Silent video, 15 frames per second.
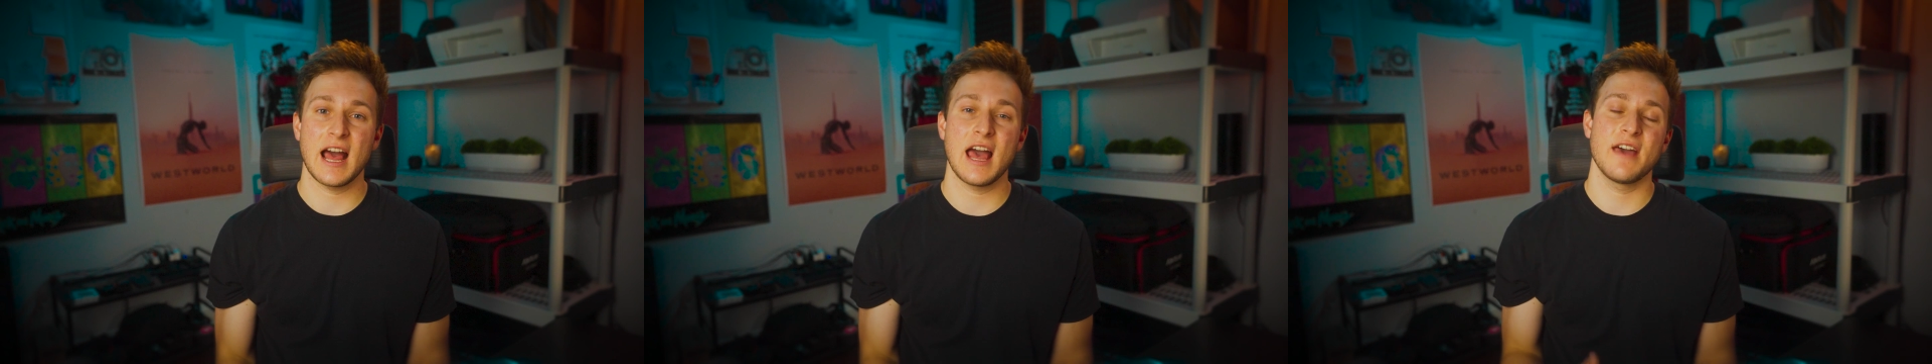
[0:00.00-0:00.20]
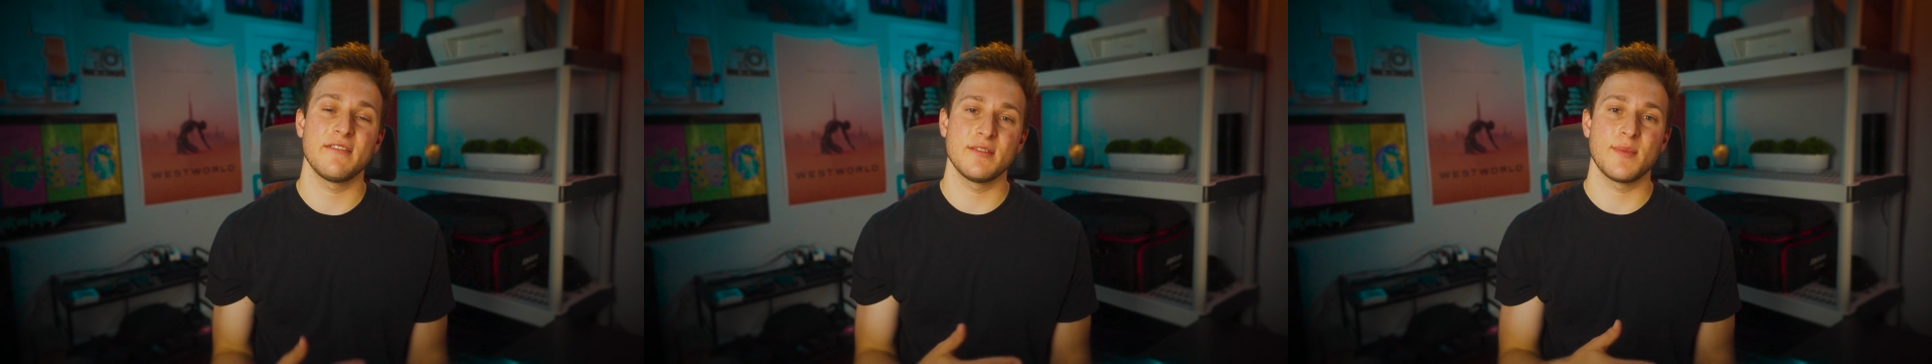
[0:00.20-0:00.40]

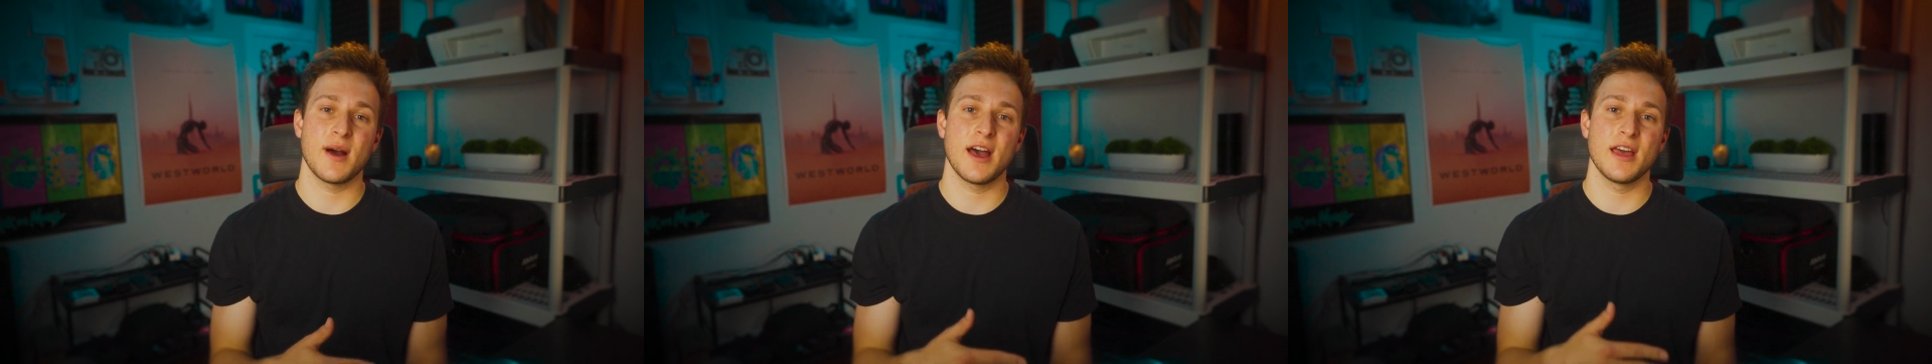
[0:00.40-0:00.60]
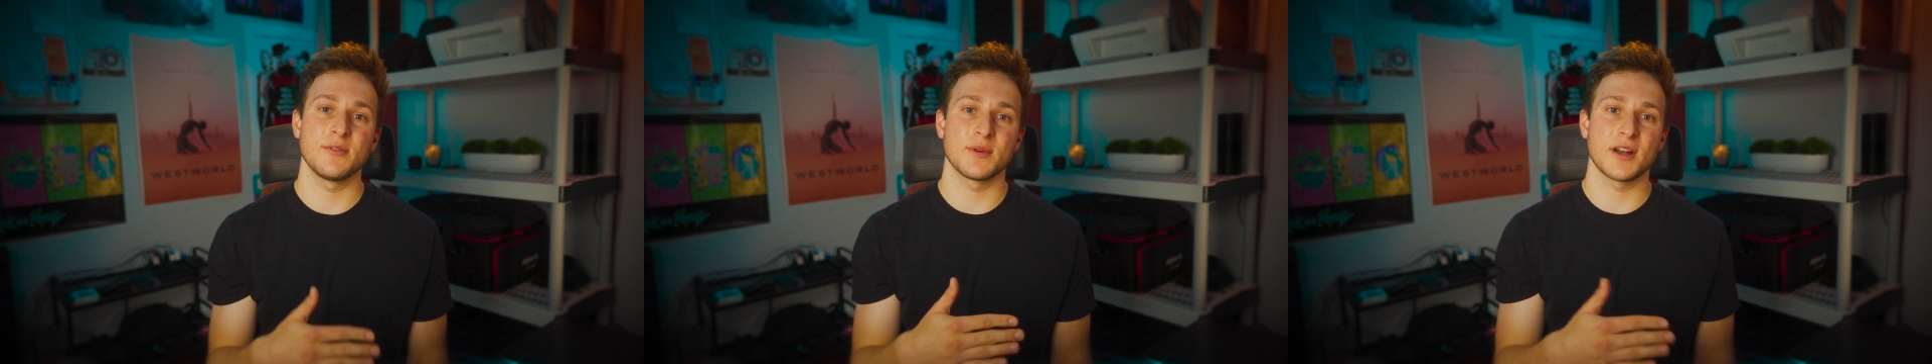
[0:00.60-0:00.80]
I have in
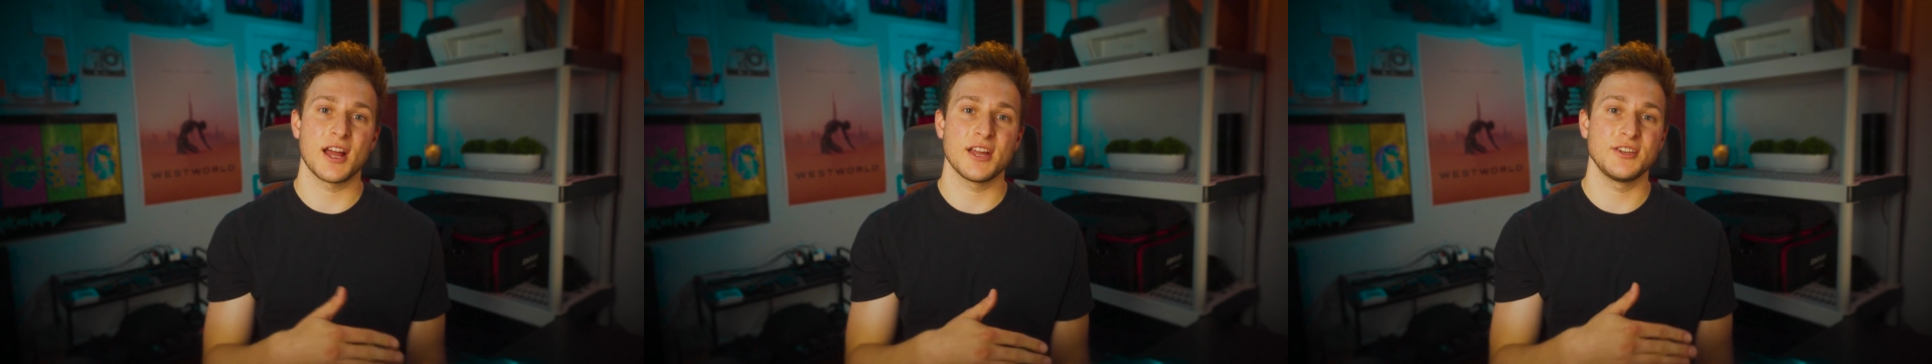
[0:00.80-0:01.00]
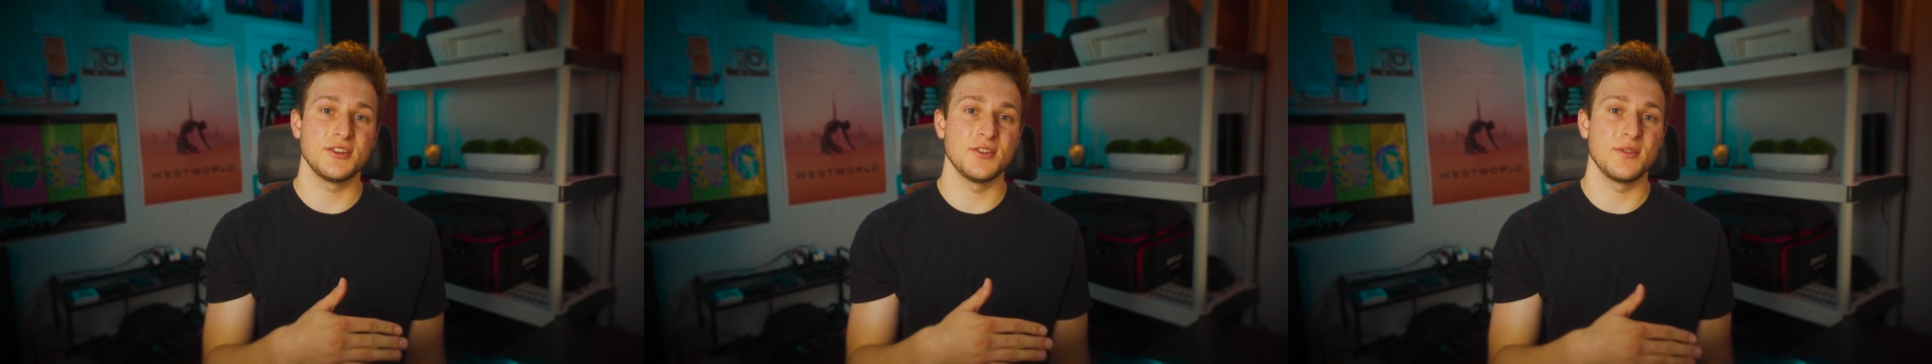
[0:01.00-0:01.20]
mind when
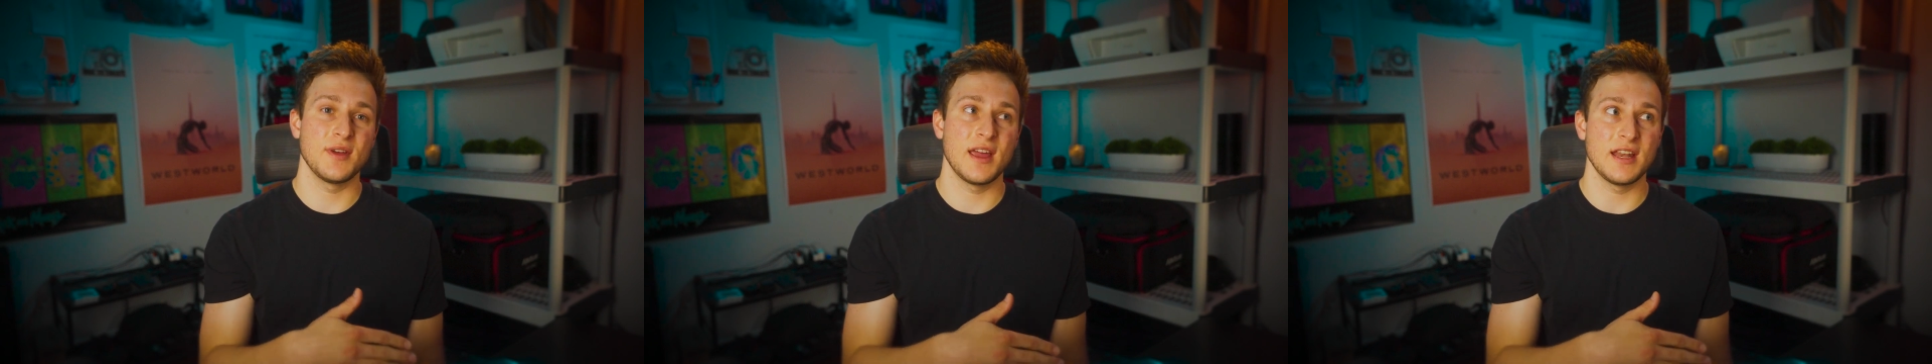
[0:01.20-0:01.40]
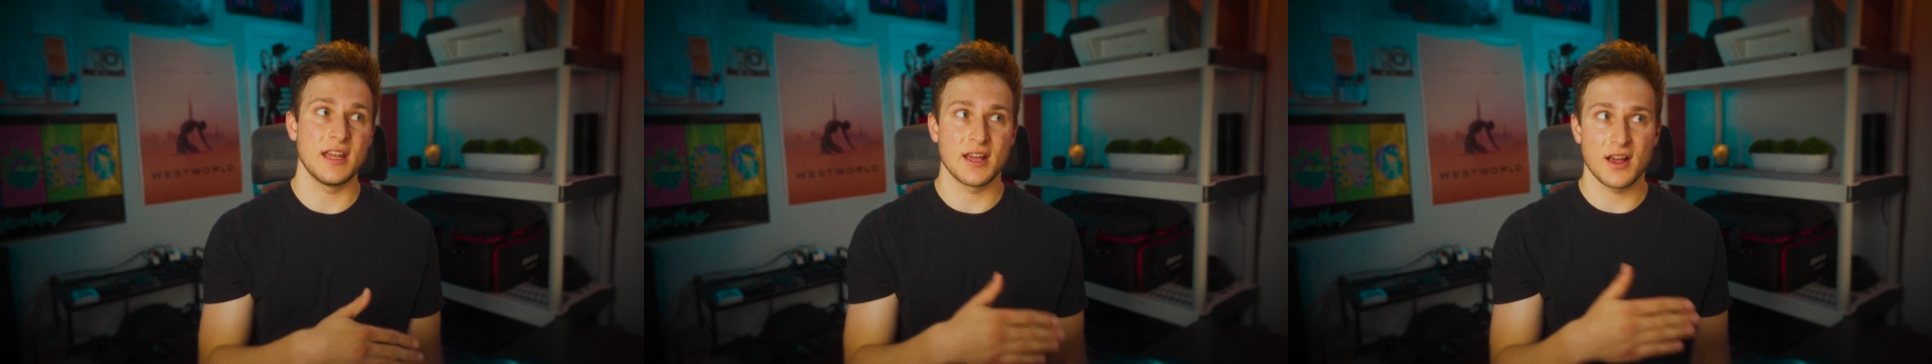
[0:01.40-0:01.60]
I
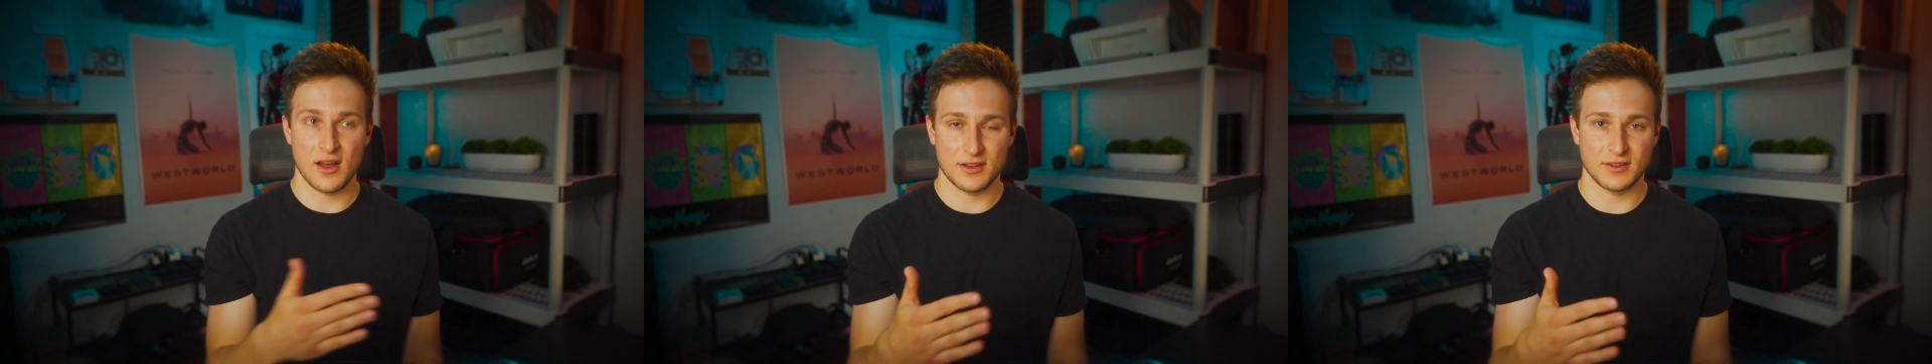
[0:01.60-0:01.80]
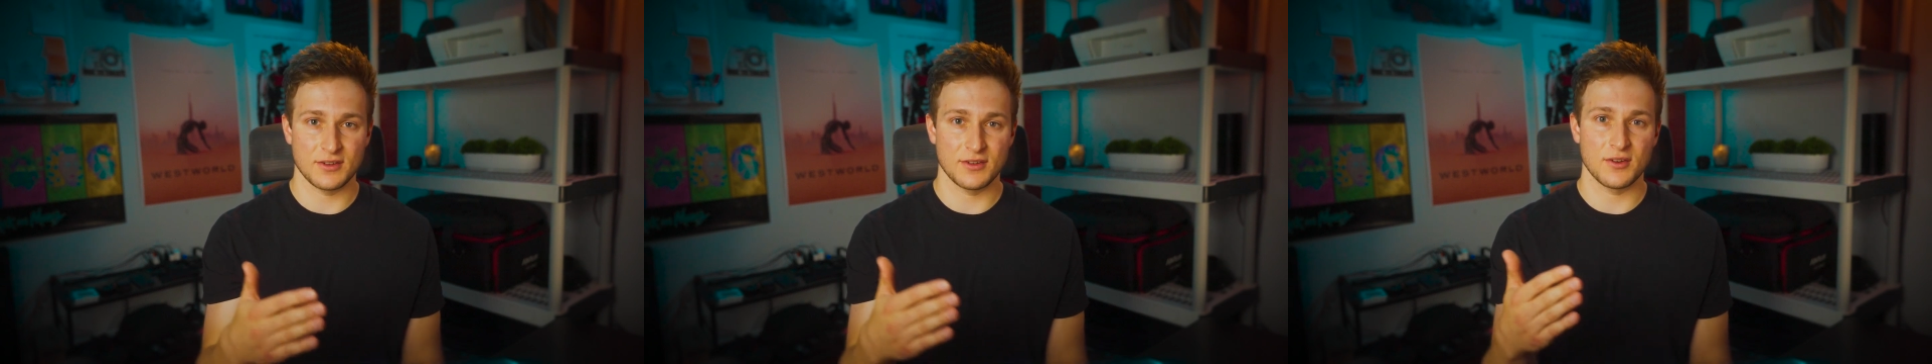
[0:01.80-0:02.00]
shoot any
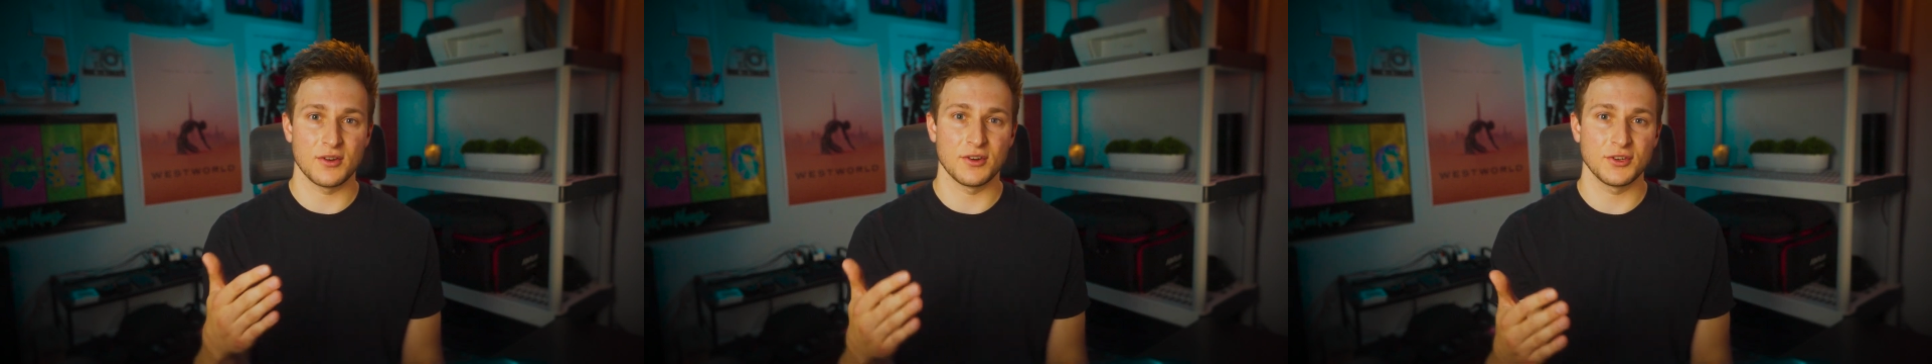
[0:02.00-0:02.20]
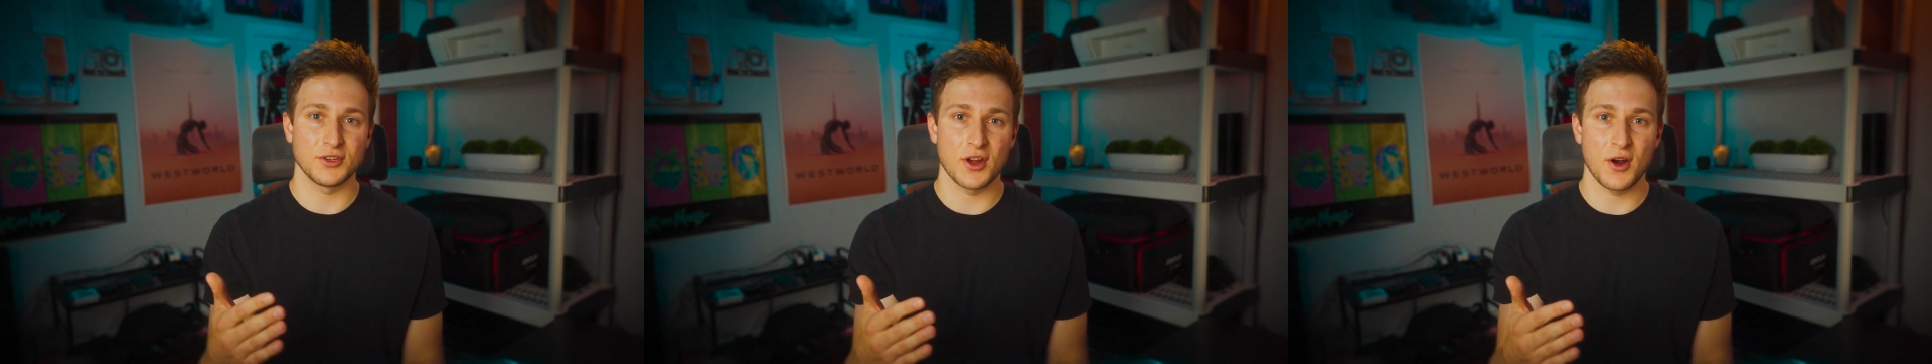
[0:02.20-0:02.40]

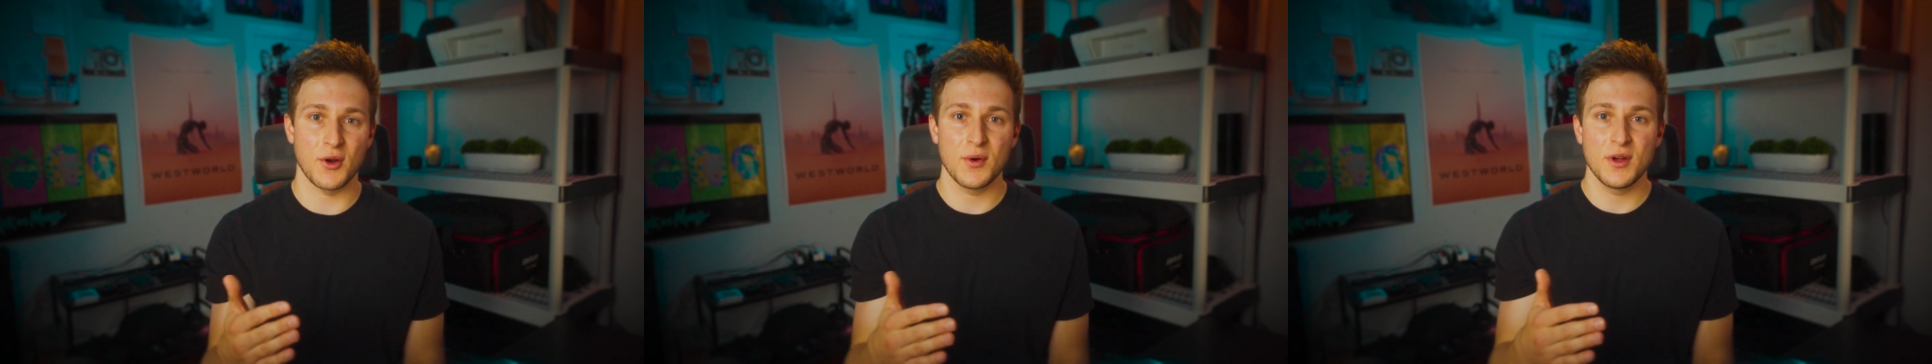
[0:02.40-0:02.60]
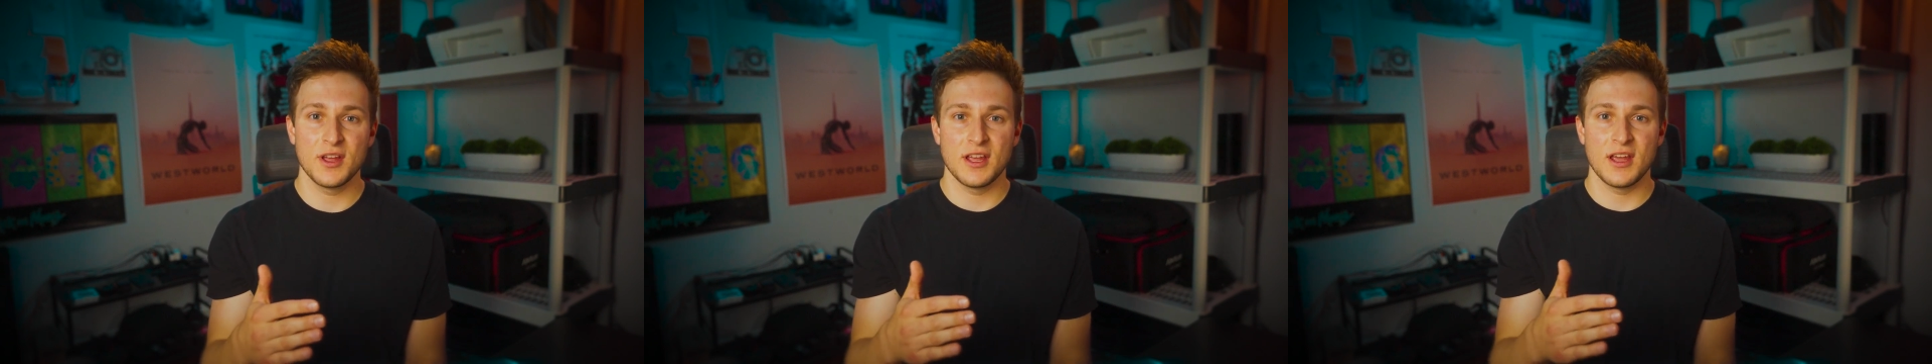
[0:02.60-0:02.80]
concert or show.